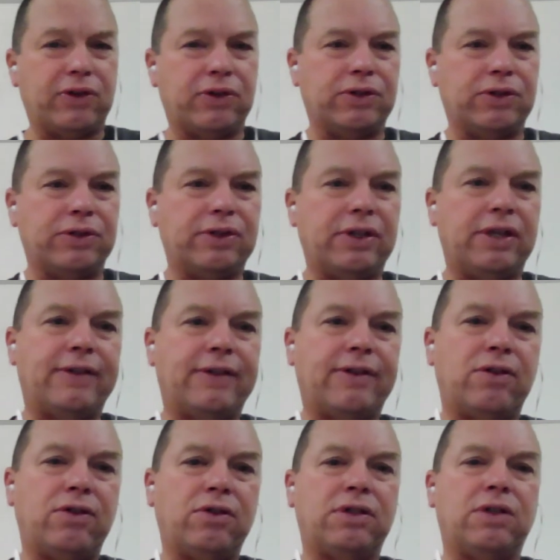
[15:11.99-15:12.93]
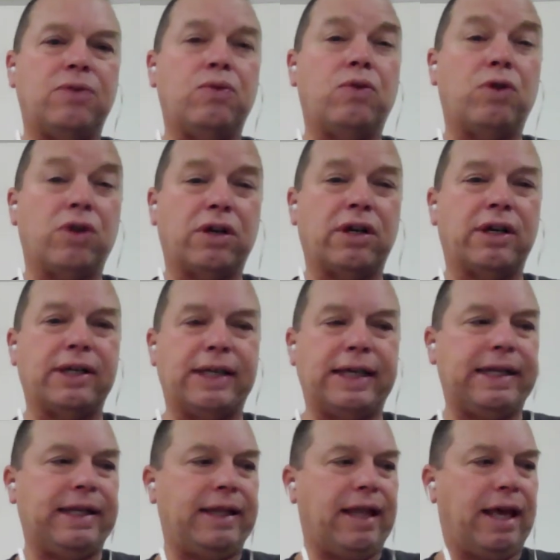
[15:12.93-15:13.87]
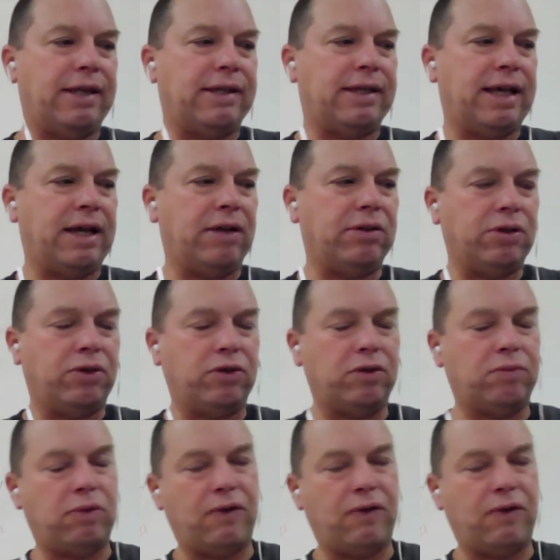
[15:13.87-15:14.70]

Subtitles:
early so you can work on getting that downloaded